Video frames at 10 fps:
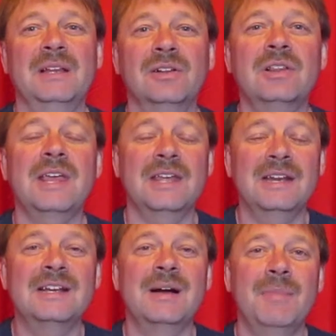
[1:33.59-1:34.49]
It looked like
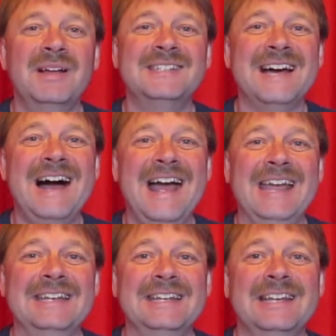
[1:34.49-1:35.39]
it had come
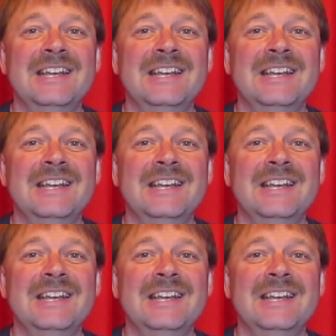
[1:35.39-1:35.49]
untied.